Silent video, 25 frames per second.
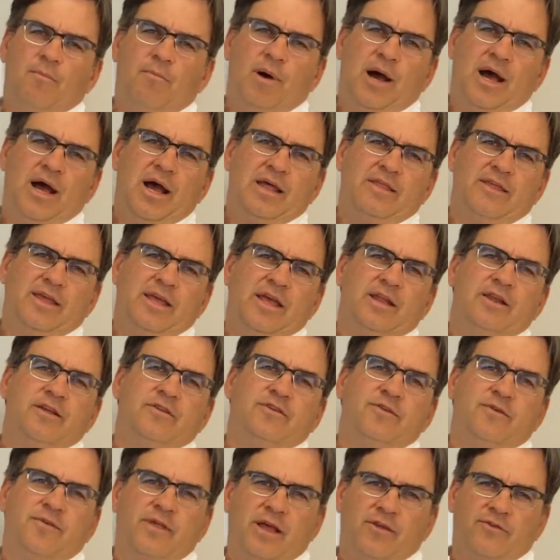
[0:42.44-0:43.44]
by the end
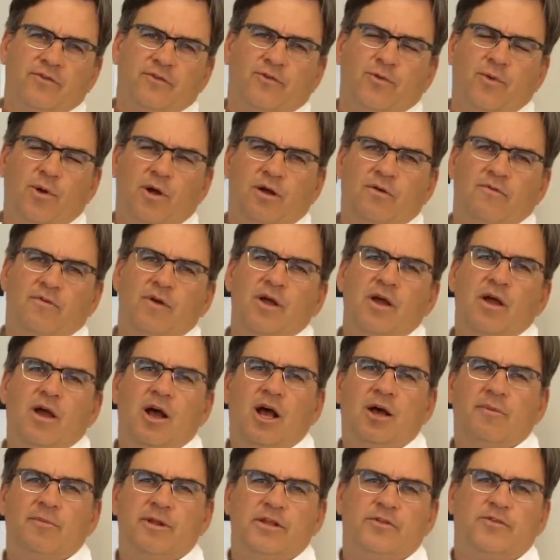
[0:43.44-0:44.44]
of 2012.
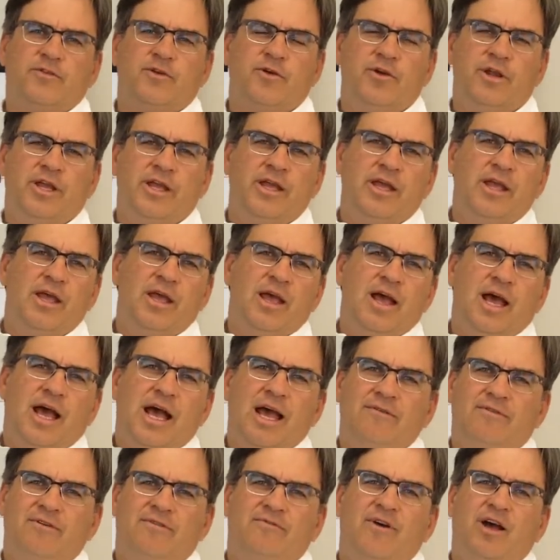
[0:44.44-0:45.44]
I'm an attorney.
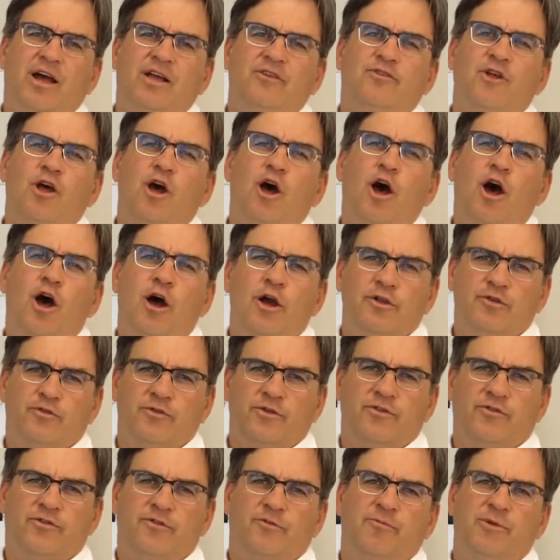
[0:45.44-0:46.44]
I've advised
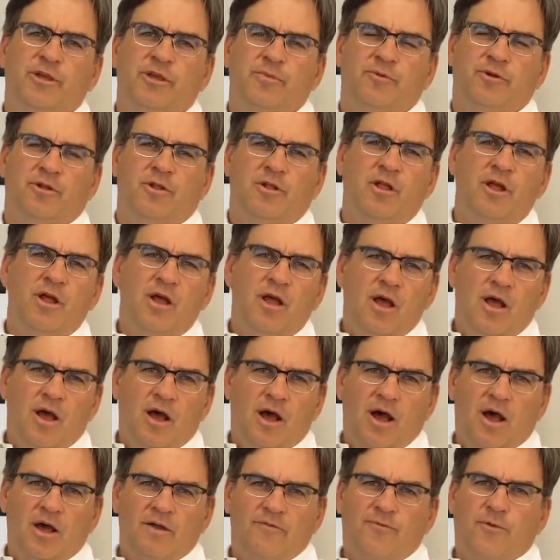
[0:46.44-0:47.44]
hundreds of people
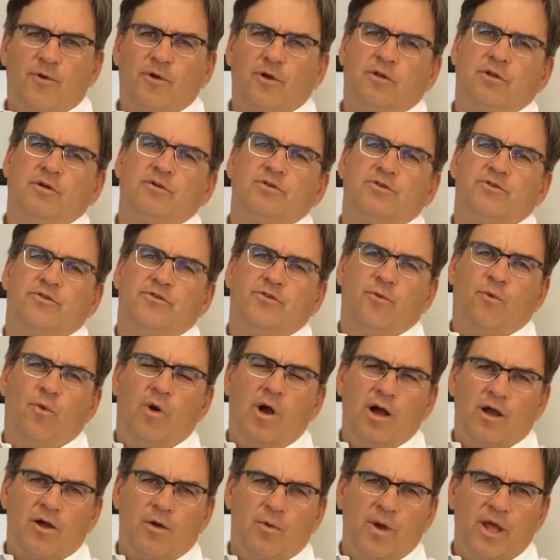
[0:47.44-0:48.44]
on foreclosures and
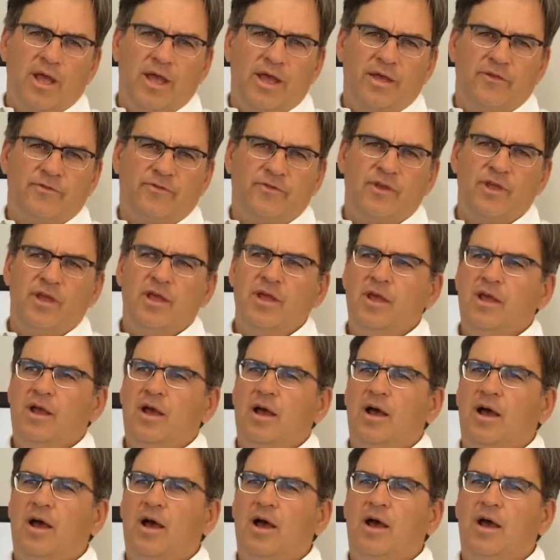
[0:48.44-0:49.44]
walkaways.
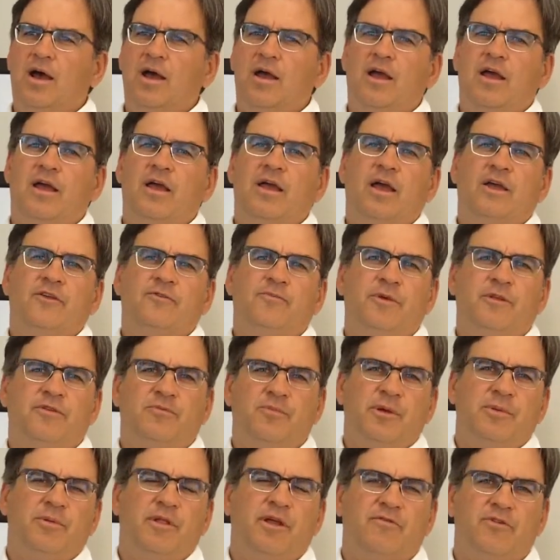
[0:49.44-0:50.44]
I speak
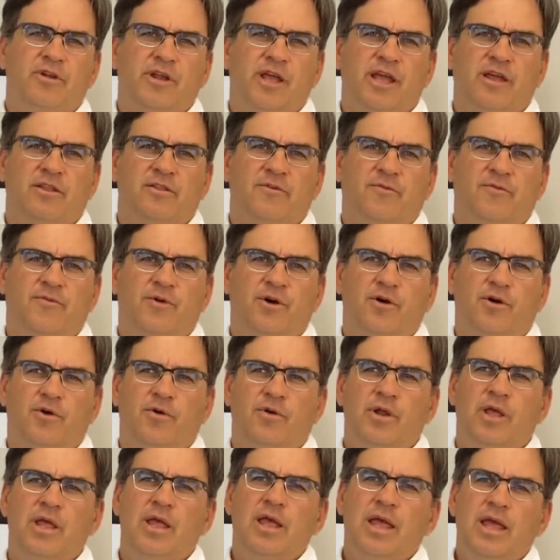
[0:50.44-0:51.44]
to people every day on the
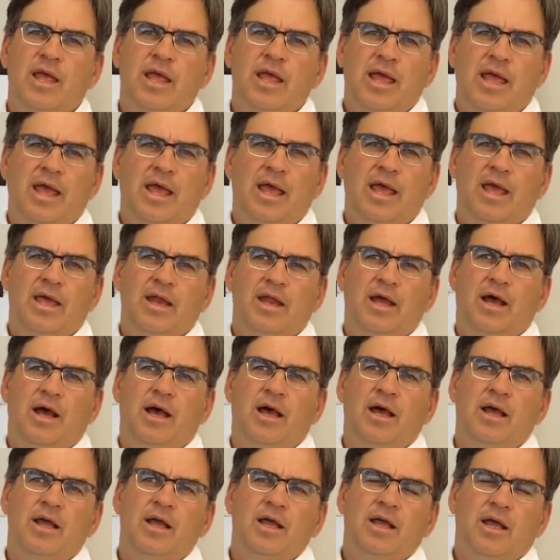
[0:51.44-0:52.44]
phone,
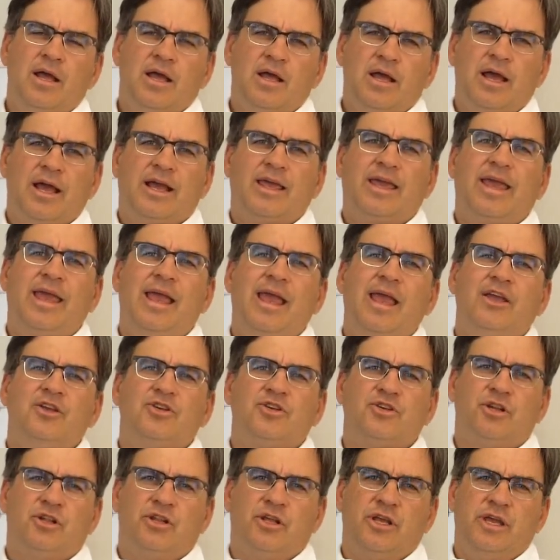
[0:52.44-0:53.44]
and
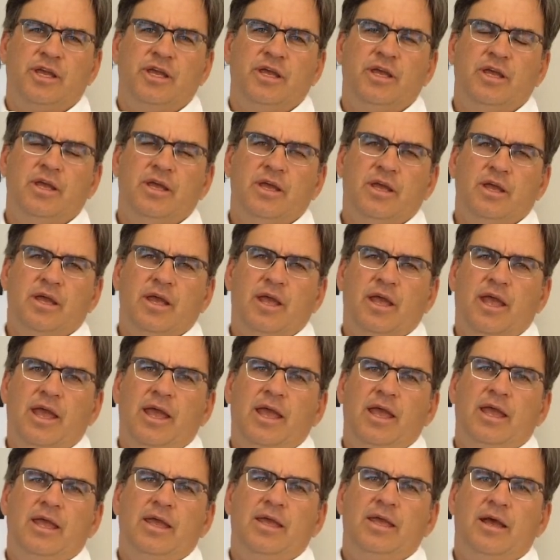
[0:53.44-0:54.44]
occasionally
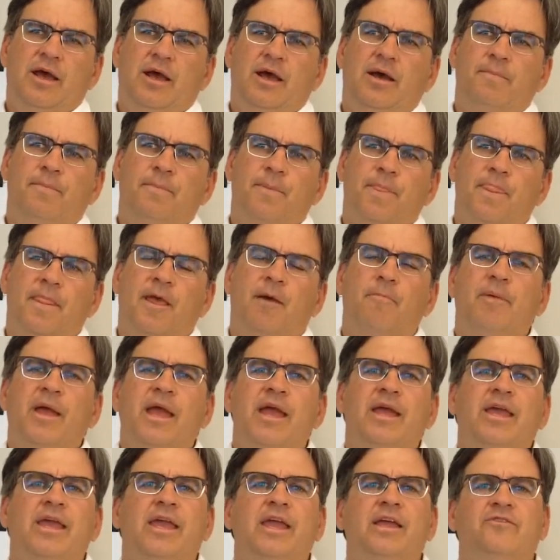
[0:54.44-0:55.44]
a
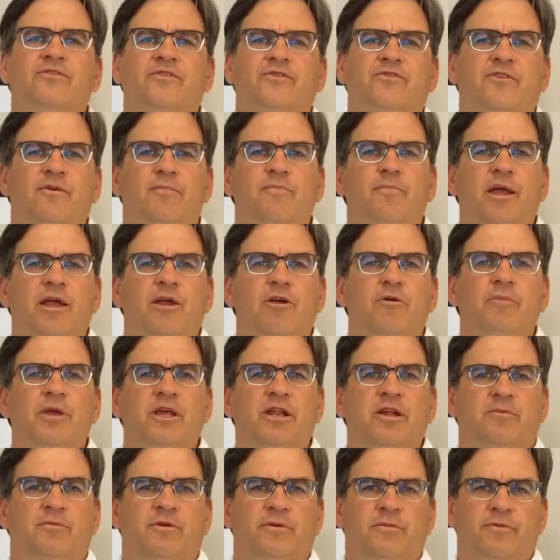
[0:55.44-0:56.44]
bank hits the bare
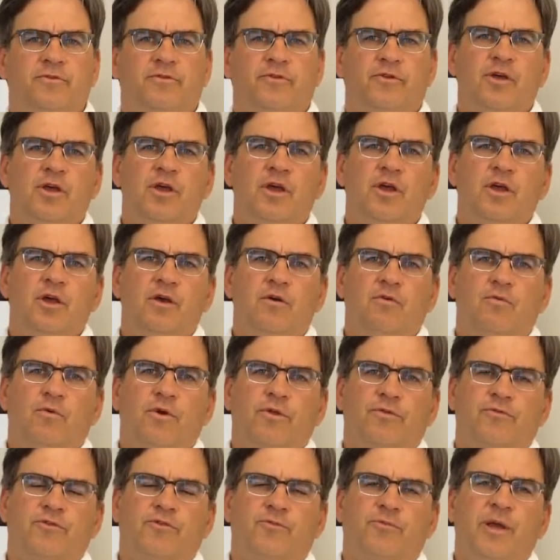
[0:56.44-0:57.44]
minimums
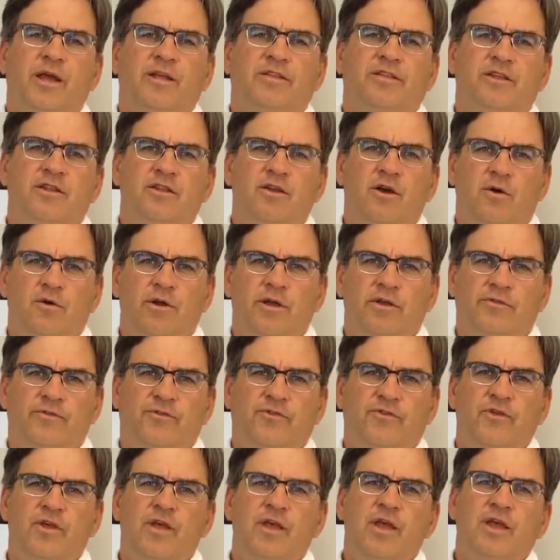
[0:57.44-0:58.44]
with respect to
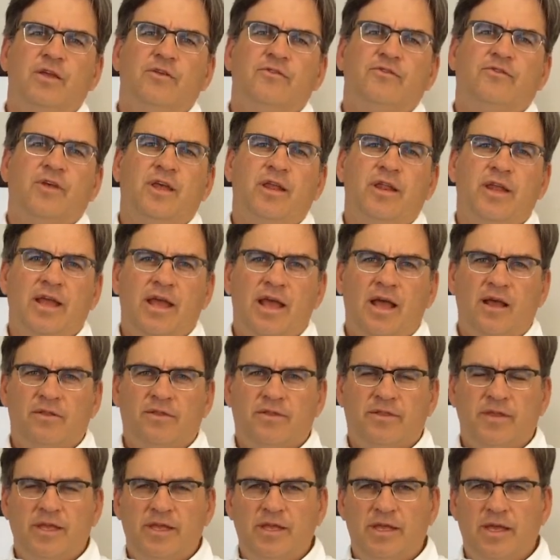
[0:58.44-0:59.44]
notice, sending
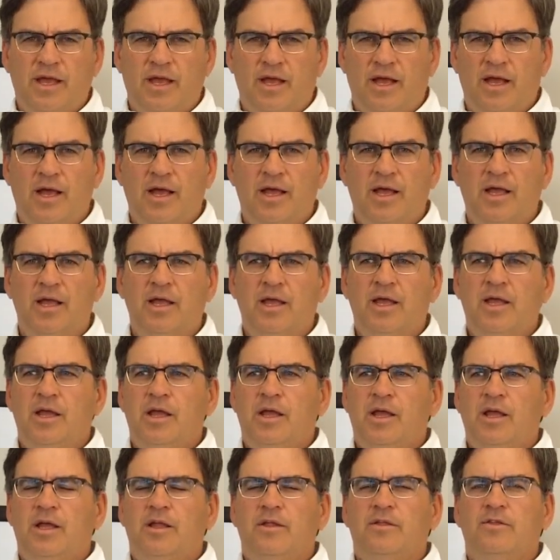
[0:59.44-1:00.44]
out the
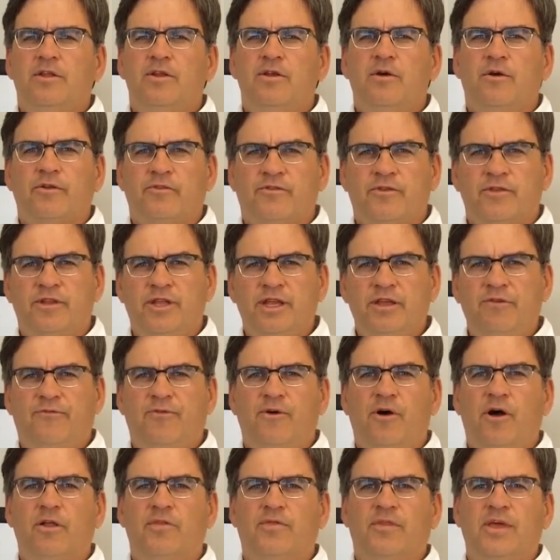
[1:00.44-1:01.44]
notice of
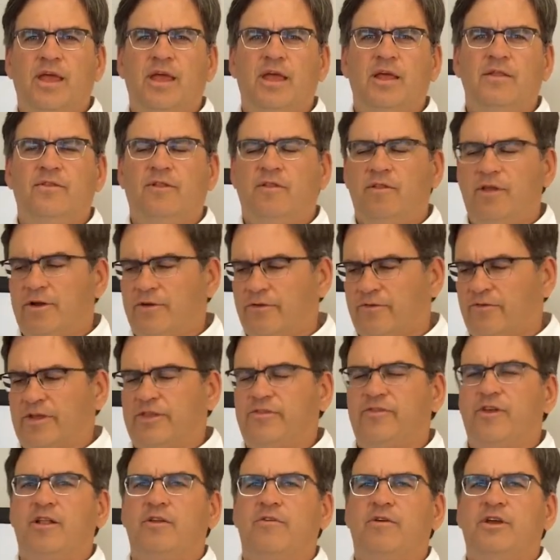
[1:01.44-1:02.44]
default, then the letter of
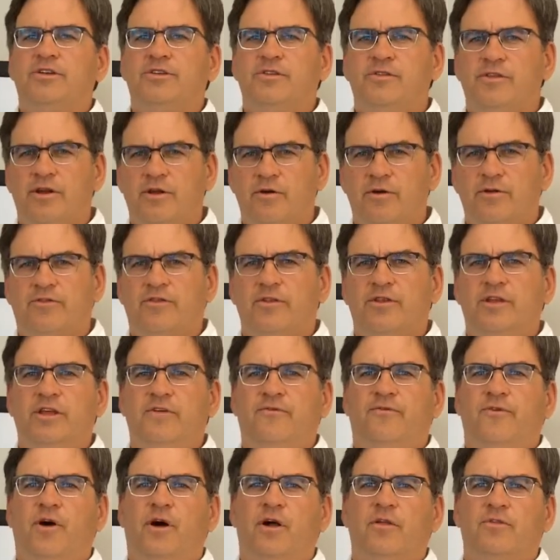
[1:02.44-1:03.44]
acceleration, the notice of
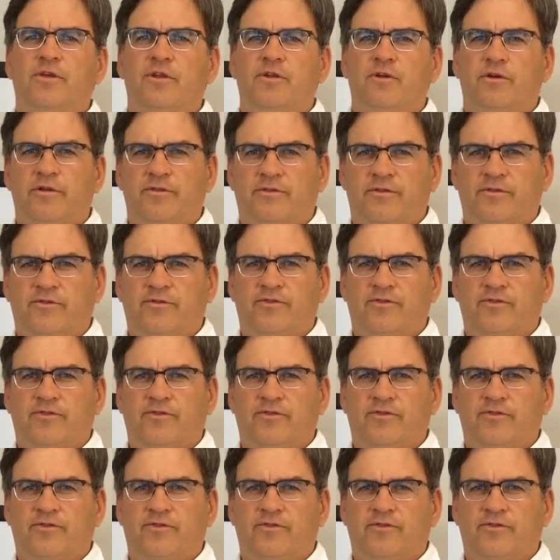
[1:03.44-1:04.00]
default, the notice